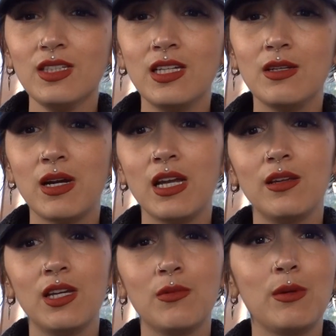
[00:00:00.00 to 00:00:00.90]
in
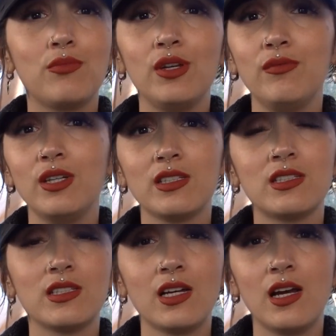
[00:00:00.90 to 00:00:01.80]
my
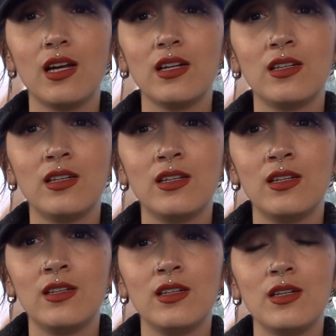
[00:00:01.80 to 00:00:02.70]
previous
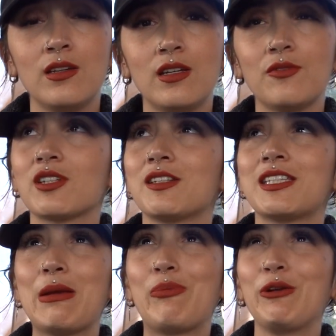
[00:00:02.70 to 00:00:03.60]
I was gonna
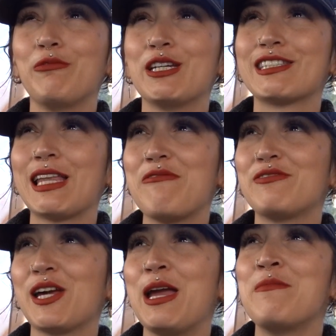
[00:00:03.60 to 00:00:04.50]
say previous
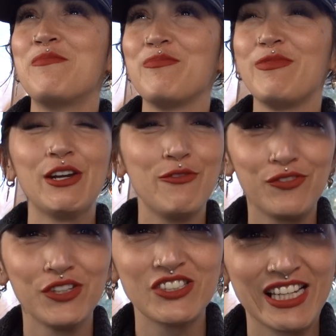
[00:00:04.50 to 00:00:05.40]
lifetime, but it
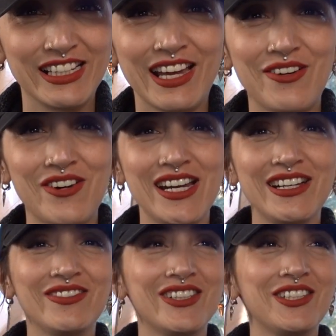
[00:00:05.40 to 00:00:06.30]
feels like that,
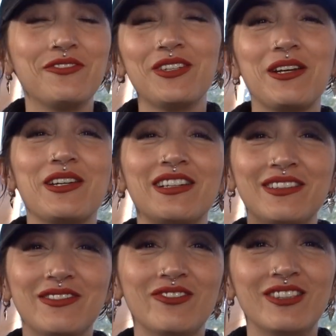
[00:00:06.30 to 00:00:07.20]
right? When you
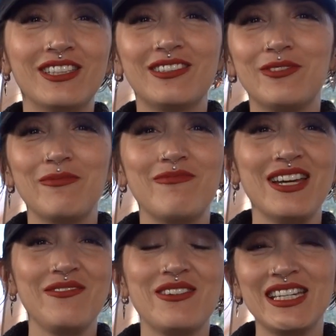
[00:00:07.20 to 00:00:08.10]
it's been
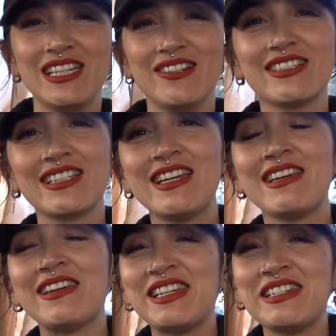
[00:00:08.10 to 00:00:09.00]
many, many years.
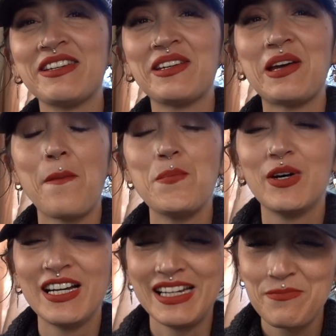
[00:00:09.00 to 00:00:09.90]

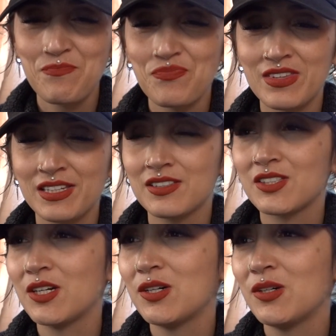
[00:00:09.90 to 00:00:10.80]
But
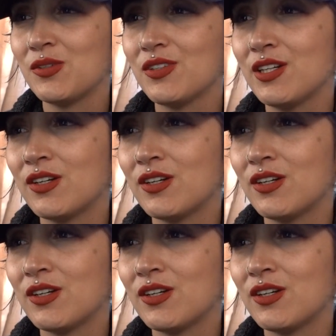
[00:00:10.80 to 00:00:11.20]
so,